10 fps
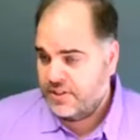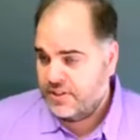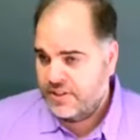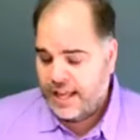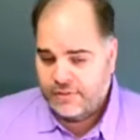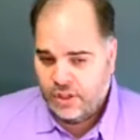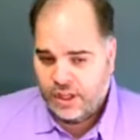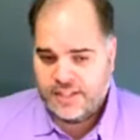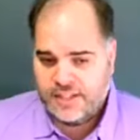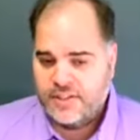have
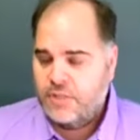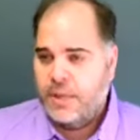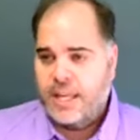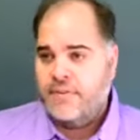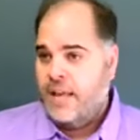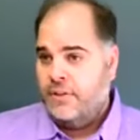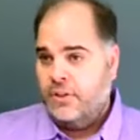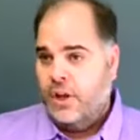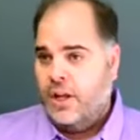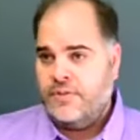losses. You might even have a
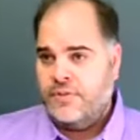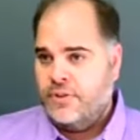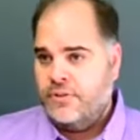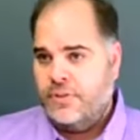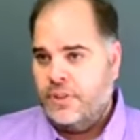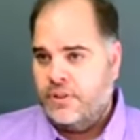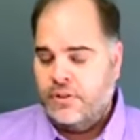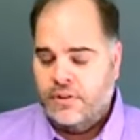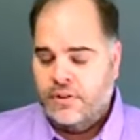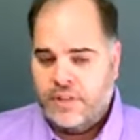loss for, you know,
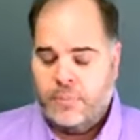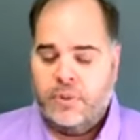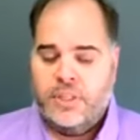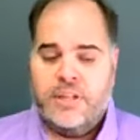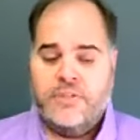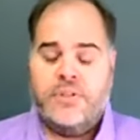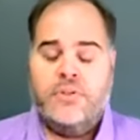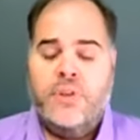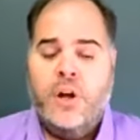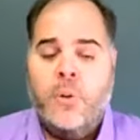a couple of years in
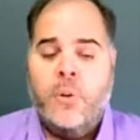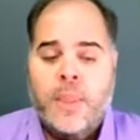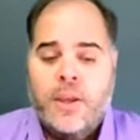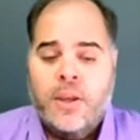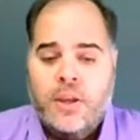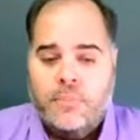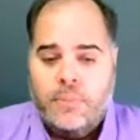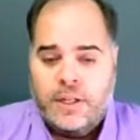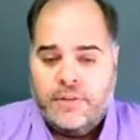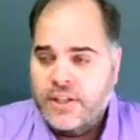a row,
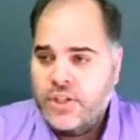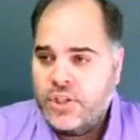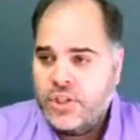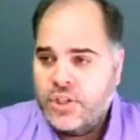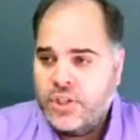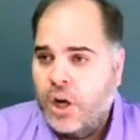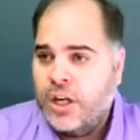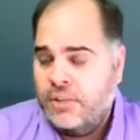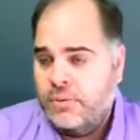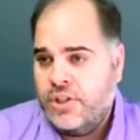but eventually you are
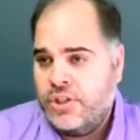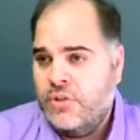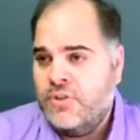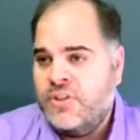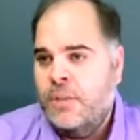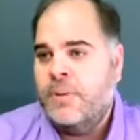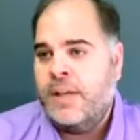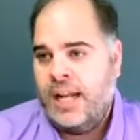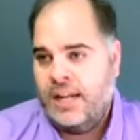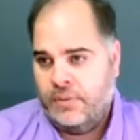going to want to show some
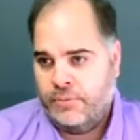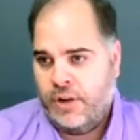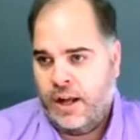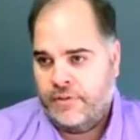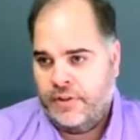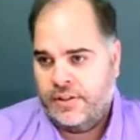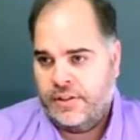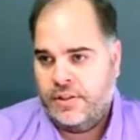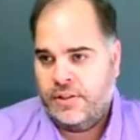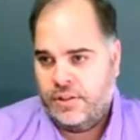kind of a
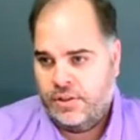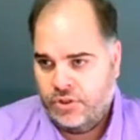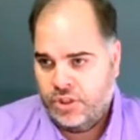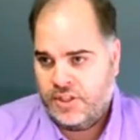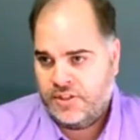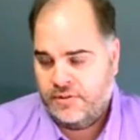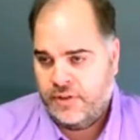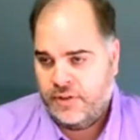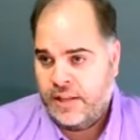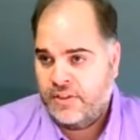profit to
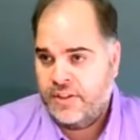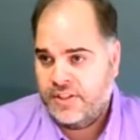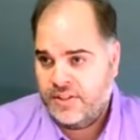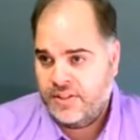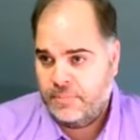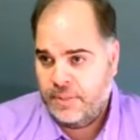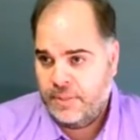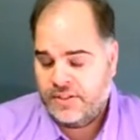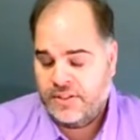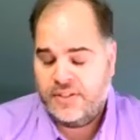justify that this is a
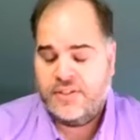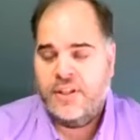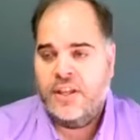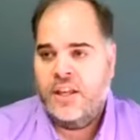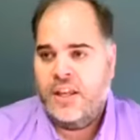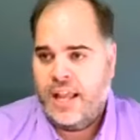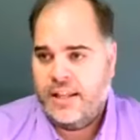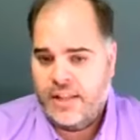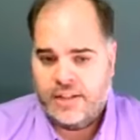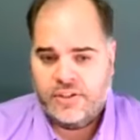business and
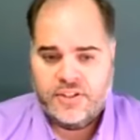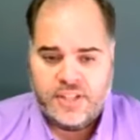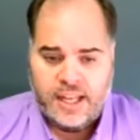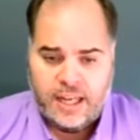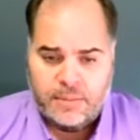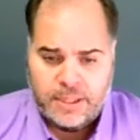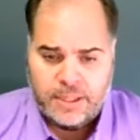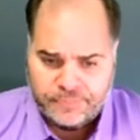not just a hobby.